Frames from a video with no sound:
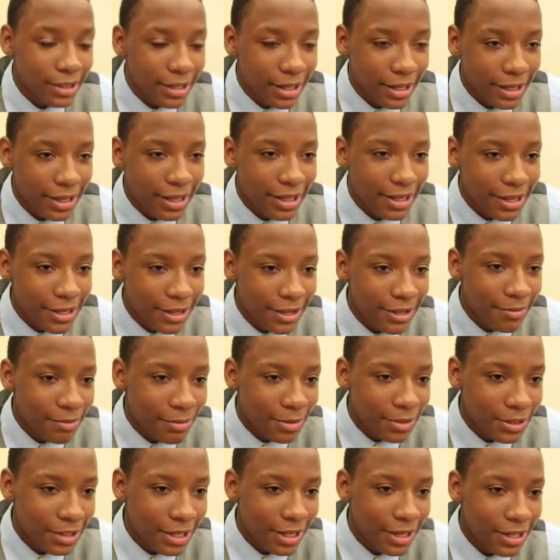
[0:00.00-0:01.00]
Like I love
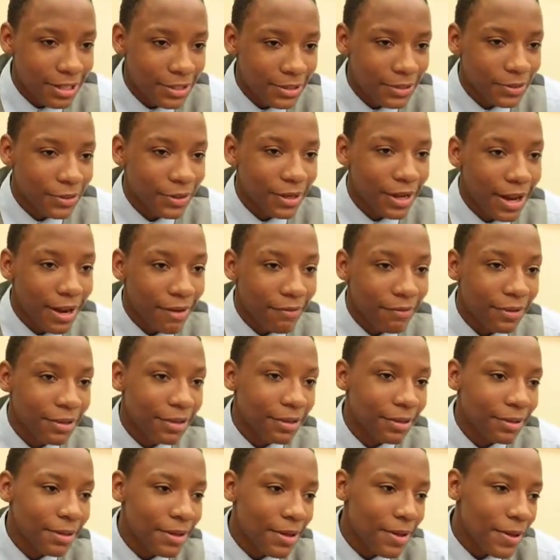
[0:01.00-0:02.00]
music. I listen to it every
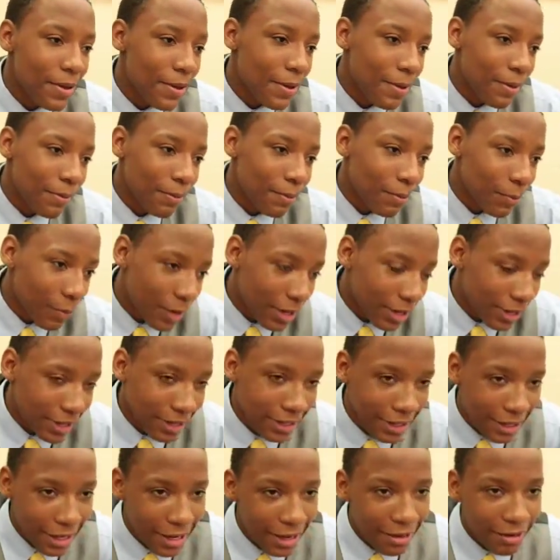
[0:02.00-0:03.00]

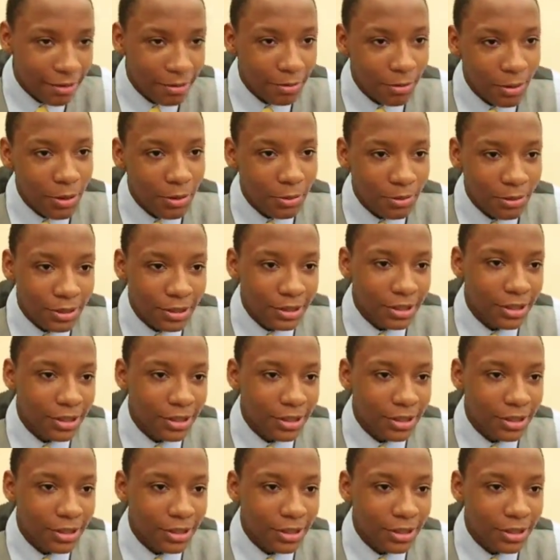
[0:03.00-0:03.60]
waking day of the moment.